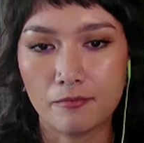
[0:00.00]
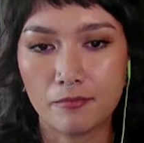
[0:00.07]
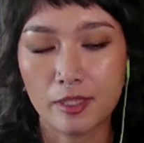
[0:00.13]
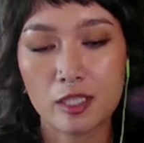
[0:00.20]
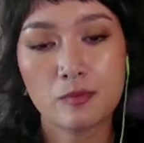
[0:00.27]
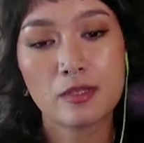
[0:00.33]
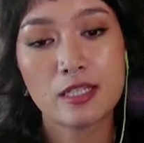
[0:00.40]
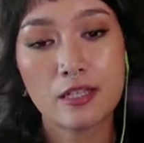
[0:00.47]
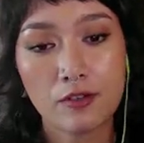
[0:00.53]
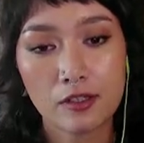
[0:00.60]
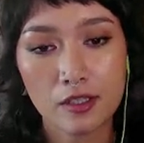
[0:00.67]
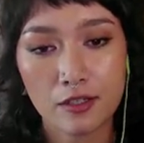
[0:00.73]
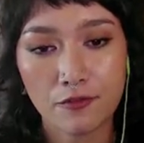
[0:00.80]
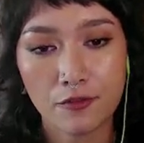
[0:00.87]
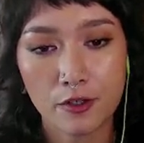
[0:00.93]
But
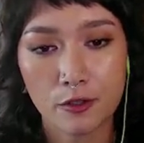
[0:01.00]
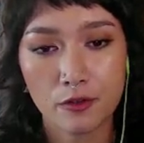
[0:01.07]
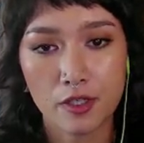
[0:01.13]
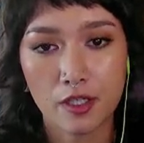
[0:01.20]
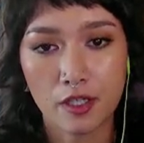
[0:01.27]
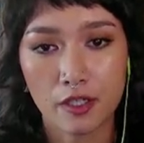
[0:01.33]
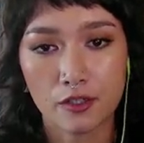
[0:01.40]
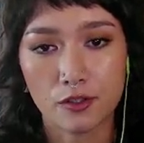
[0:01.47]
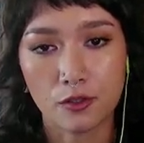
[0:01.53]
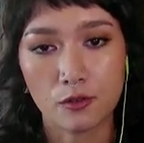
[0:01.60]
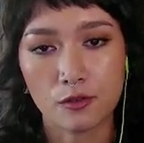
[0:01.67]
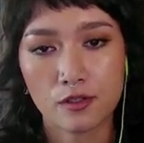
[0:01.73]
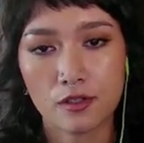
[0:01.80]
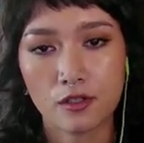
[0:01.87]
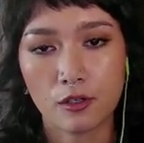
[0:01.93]
specifically for youth and young
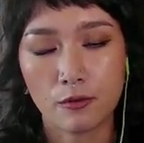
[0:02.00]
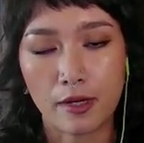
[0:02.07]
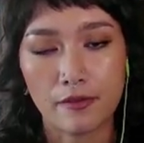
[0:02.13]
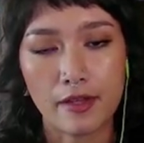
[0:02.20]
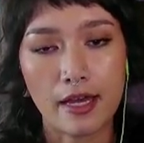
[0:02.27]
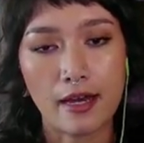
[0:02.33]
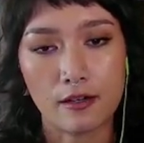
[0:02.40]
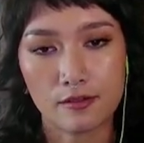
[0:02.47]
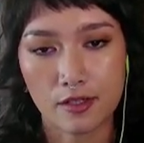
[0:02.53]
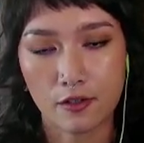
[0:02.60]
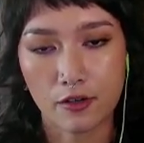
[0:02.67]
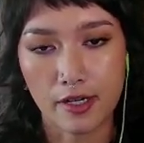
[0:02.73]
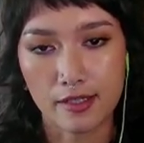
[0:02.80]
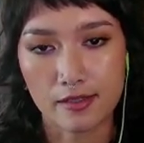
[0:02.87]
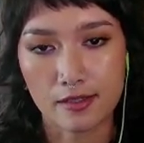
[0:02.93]
adults around the housing
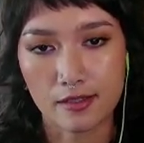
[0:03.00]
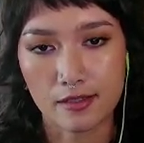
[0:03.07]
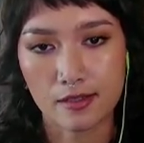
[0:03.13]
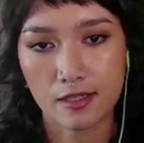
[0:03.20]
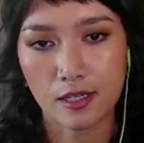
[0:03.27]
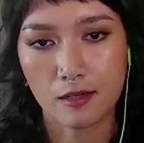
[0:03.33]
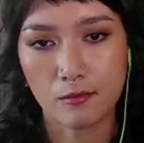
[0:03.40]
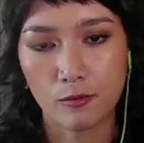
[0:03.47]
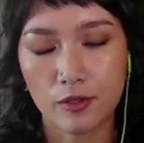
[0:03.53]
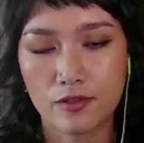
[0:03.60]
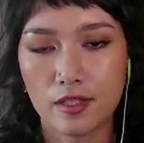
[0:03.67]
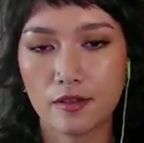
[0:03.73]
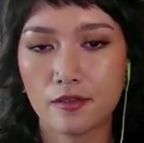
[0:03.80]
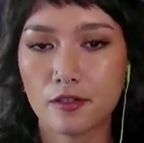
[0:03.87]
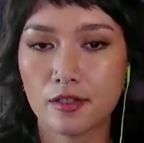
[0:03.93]
crisis, we've
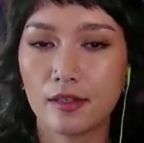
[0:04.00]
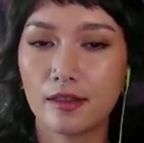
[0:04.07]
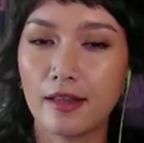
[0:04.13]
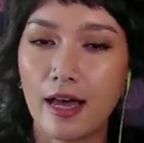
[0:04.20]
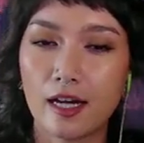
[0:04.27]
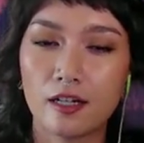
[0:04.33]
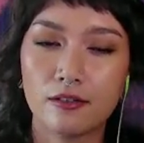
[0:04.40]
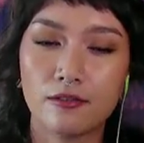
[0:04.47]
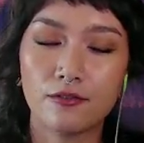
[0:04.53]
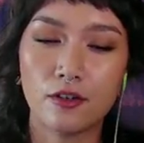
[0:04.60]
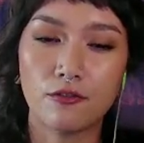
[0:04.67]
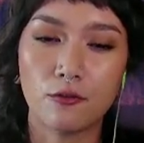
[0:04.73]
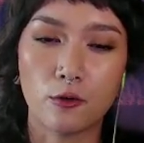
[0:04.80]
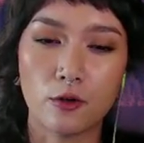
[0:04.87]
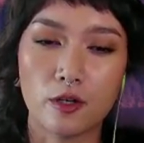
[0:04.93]
seen that there's a lack of
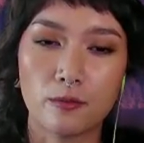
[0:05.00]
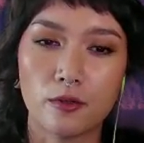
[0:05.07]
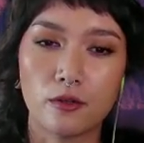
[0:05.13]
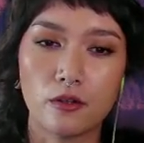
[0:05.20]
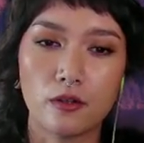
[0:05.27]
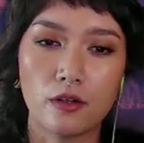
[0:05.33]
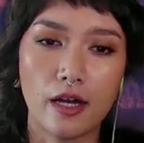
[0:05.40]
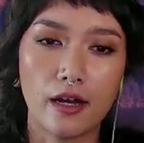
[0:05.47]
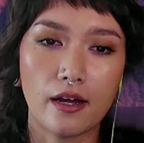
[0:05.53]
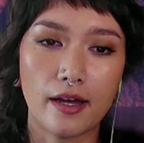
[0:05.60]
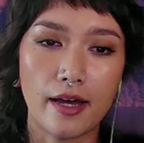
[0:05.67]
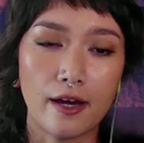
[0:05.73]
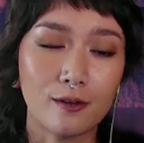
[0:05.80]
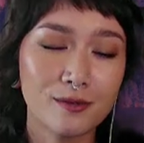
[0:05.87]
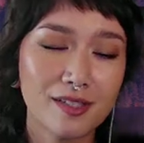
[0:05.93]
affordable
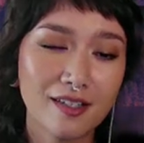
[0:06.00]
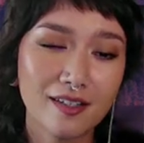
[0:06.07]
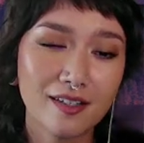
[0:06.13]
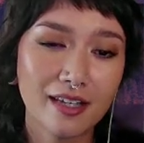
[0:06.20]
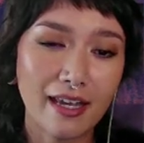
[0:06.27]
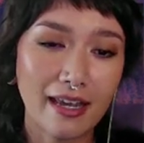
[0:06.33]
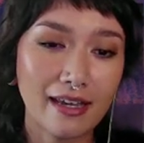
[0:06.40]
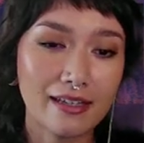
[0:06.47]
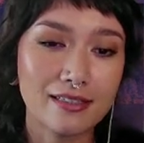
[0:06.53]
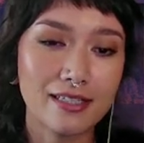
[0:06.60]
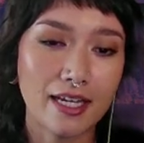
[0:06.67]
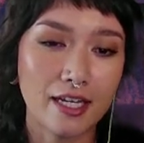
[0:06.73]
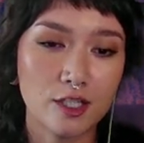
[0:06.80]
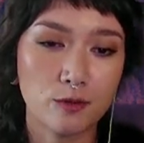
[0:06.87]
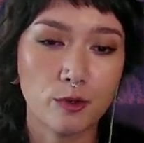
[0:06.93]
housing and
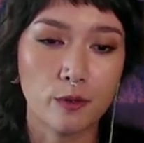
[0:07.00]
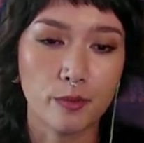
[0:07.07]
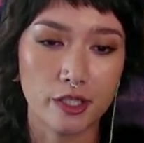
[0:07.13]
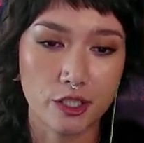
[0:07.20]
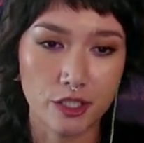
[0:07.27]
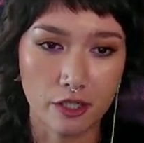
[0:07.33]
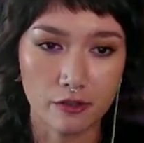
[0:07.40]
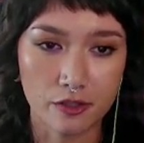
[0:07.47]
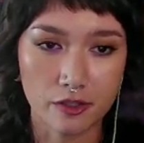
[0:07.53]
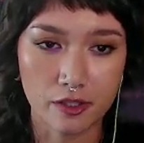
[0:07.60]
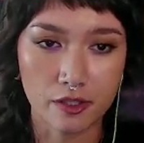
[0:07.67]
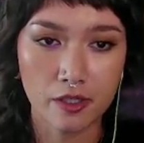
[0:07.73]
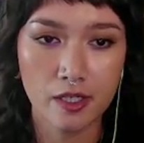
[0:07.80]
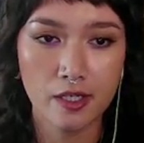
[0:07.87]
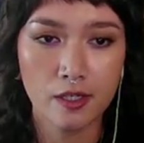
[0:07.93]
age-appropriate
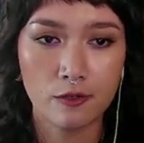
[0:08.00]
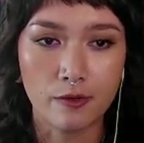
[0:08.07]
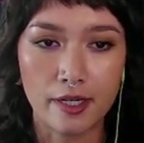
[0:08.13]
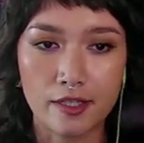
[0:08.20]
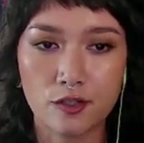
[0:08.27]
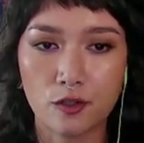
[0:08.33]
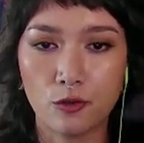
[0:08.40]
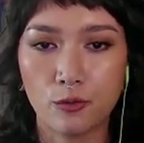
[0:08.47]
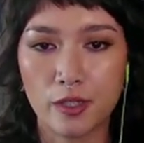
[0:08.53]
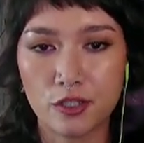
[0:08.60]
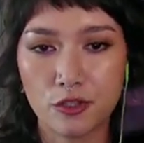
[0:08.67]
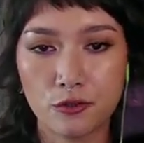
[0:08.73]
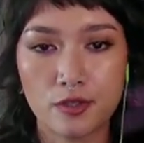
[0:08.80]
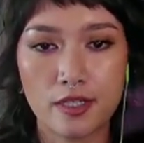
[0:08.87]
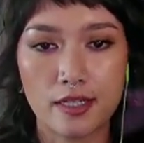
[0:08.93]
shelter, right? So we
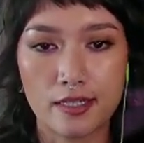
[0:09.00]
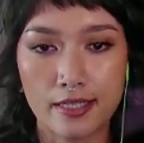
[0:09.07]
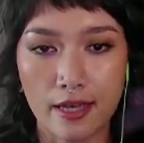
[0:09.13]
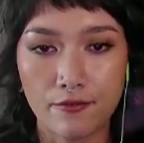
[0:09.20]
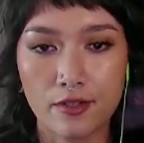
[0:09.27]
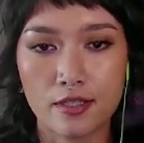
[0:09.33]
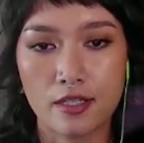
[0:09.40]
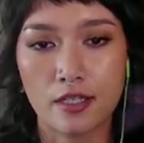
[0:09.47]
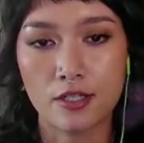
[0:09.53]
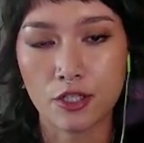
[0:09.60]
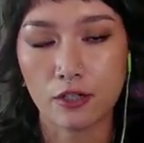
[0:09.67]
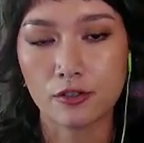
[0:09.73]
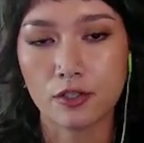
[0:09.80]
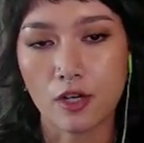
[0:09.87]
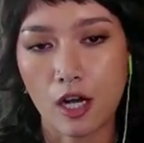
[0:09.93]
do see a deficit in
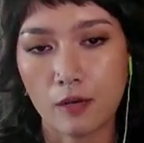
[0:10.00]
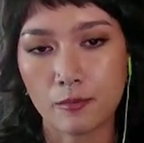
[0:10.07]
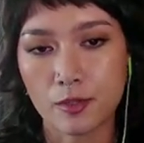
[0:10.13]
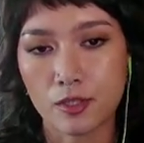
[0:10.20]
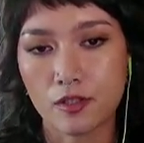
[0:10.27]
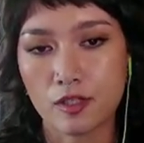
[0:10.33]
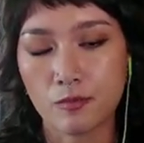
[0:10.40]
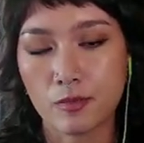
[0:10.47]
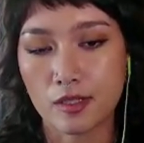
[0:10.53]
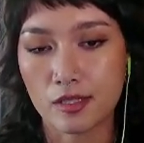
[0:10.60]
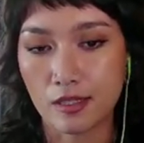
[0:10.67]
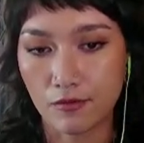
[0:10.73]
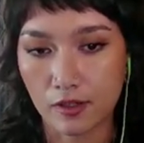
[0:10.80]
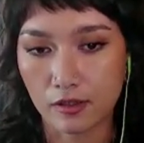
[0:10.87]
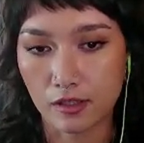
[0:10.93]
shelter options
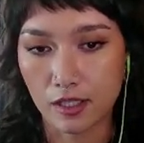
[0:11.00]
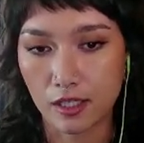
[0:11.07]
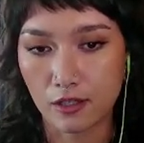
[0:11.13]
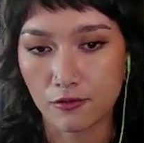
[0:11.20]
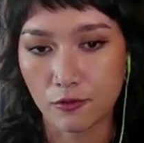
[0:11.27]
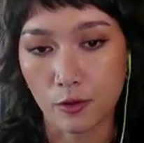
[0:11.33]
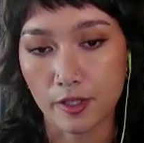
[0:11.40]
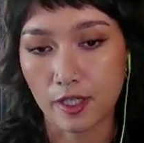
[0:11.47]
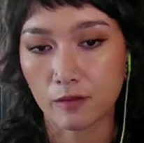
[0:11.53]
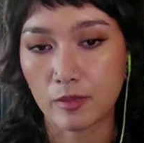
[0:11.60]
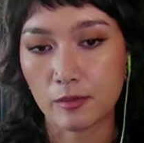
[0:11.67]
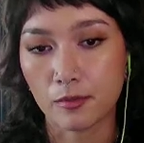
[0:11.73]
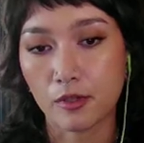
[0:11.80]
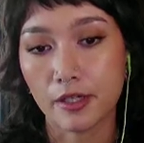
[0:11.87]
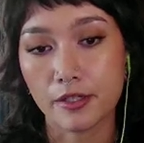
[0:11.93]
specifically for young
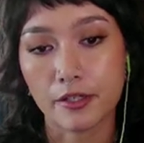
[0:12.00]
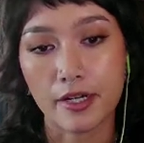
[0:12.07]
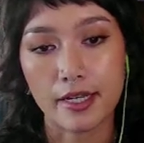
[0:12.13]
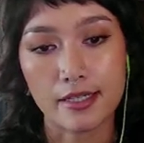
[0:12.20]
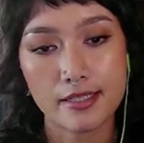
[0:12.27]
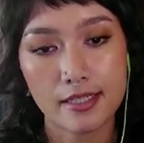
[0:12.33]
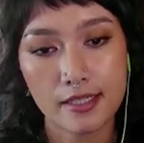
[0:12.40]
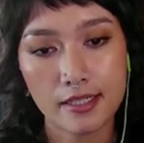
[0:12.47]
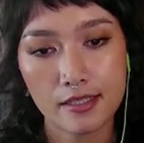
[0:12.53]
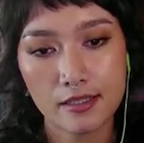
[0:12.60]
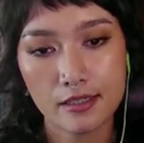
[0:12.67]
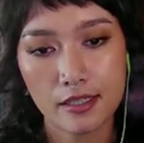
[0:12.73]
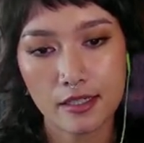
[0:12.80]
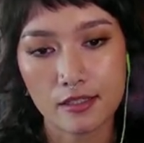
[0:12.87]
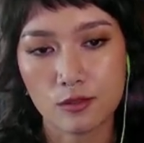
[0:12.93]
people under
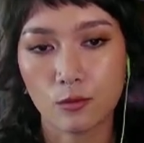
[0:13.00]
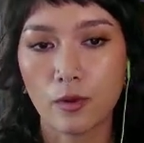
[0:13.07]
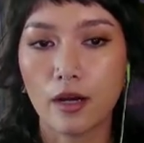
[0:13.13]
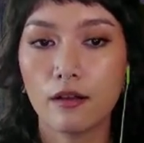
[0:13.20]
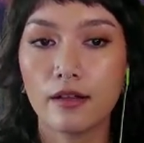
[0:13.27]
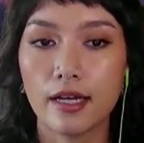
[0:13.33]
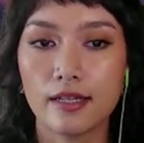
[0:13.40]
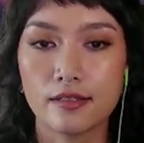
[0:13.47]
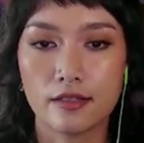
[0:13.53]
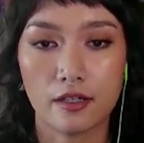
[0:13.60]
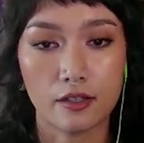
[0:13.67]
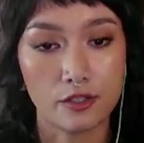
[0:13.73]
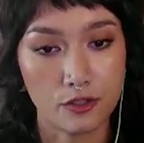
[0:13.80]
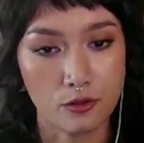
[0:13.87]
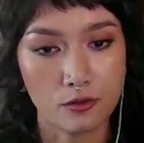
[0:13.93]
18, as well as
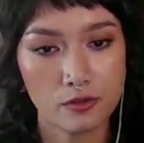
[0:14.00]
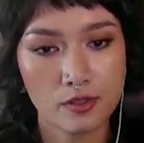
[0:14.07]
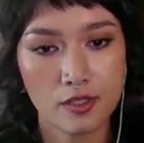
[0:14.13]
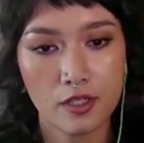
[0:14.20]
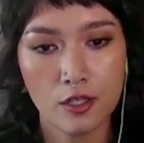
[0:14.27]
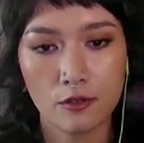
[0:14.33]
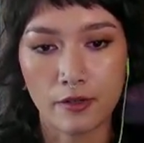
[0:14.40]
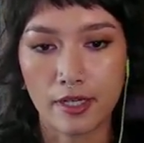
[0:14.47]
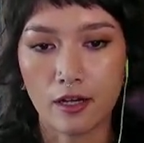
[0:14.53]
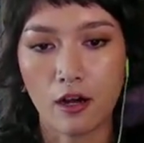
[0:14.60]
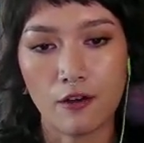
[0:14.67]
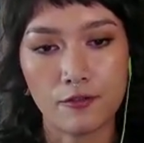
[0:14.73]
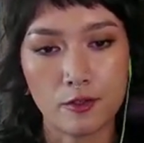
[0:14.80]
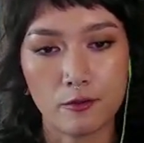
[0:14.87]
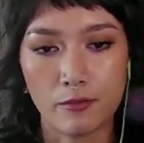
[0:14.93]
young adults, right?
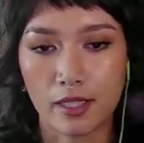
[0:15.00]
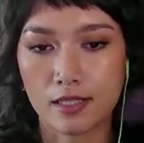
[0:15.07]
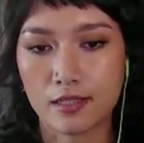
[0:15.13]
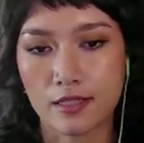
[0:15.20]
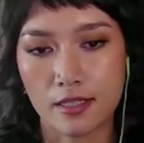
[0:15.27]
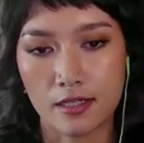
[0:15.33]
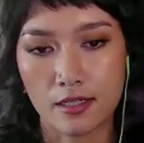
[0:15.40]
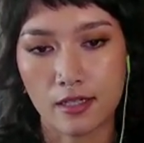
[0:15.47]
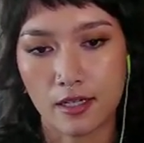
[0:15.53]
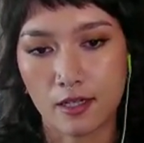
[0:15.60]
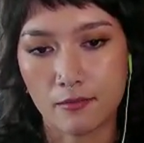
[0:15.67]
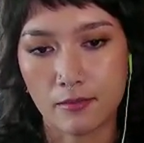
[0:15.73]
Often mixed in